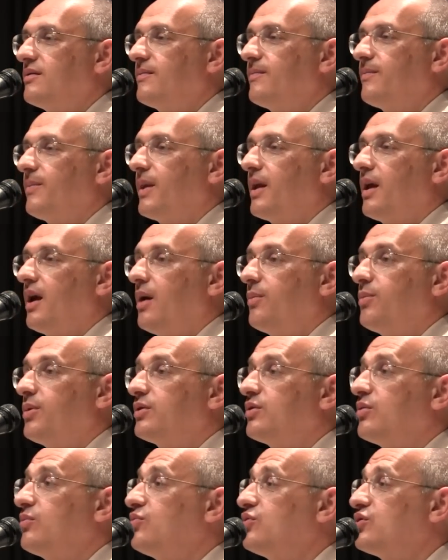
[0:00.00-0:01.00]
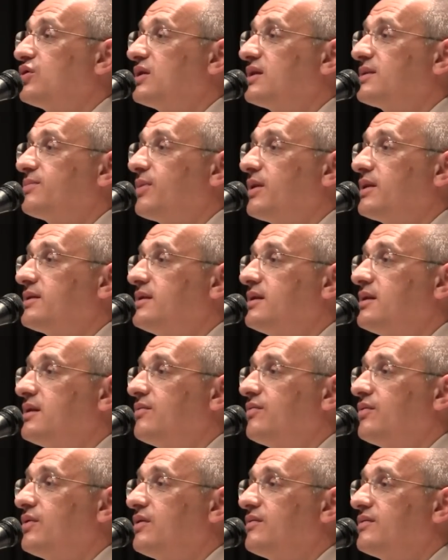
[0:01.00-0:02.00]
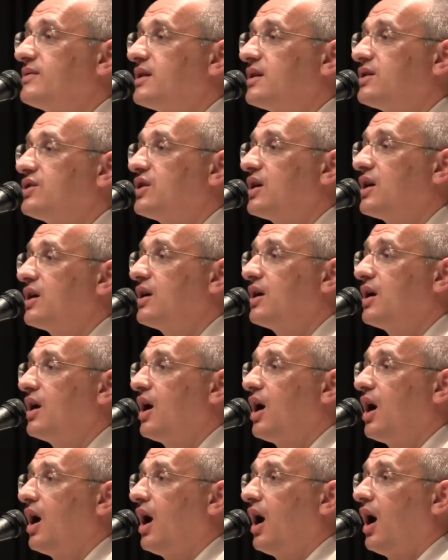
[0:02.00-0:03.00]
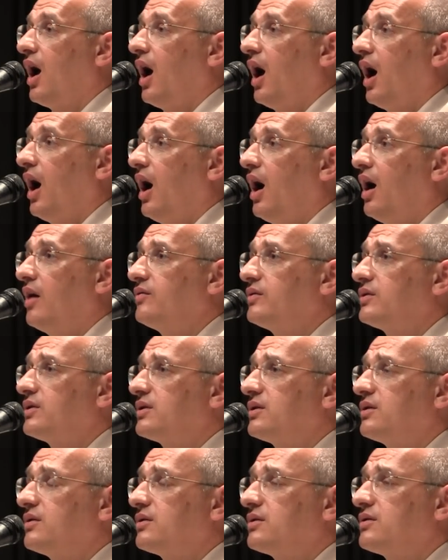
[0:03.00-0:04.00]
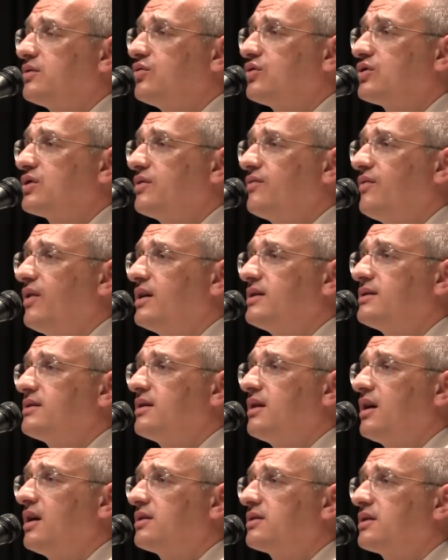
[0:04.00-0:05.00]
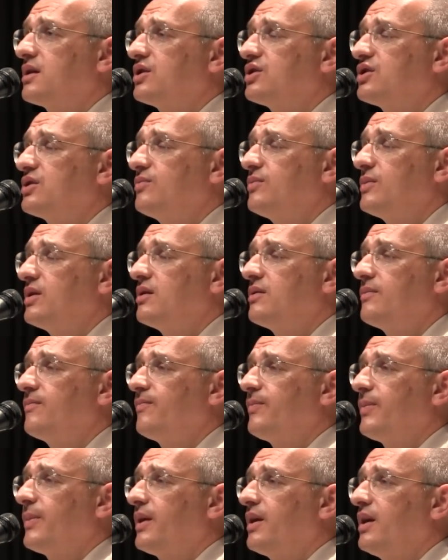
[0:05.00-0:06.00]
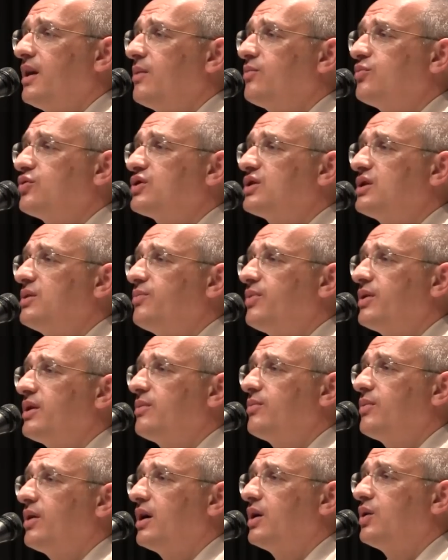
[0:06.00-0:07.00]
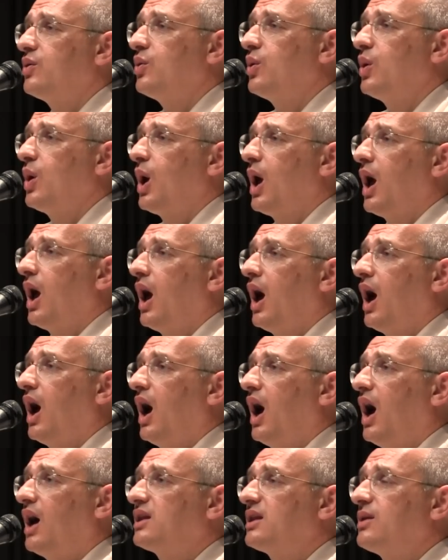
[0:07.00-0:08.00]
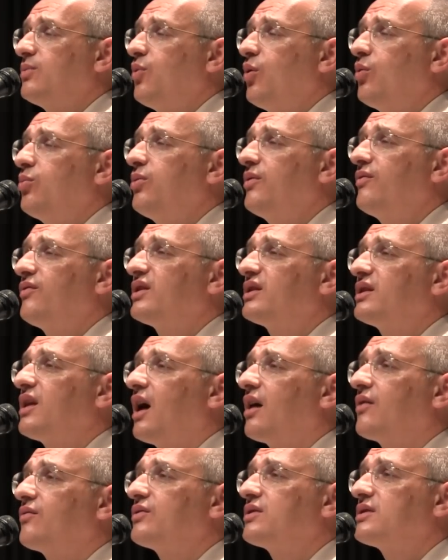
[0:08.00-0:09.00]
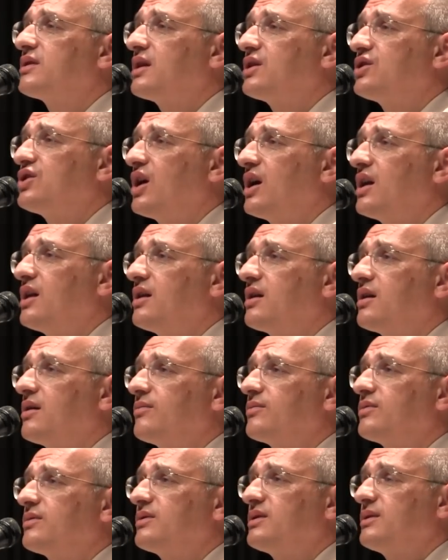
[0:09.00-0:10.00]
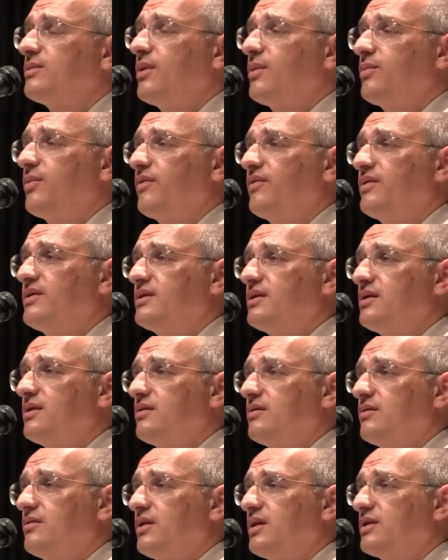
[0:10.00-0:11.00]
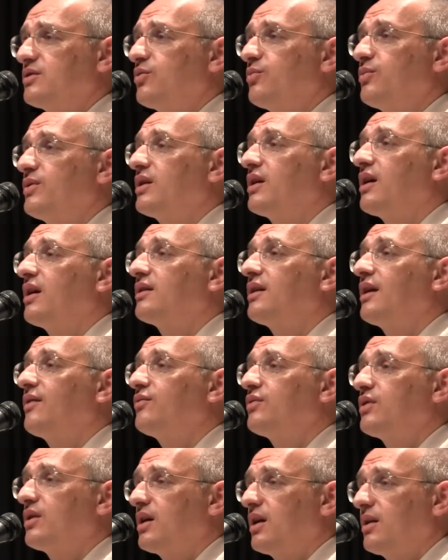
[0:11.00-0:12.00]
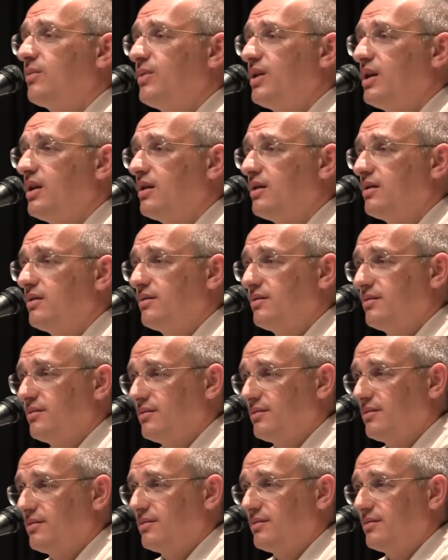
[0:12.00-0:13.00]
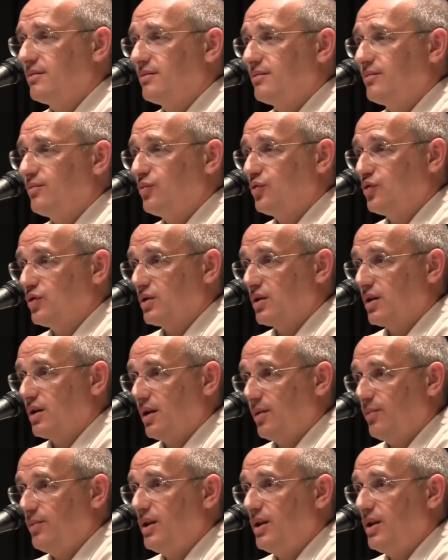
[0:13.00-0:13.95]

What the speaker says: Let him have his victory, and then you can ask him. And, well, I must be misunderstanding something. And could you behave this way with your boss?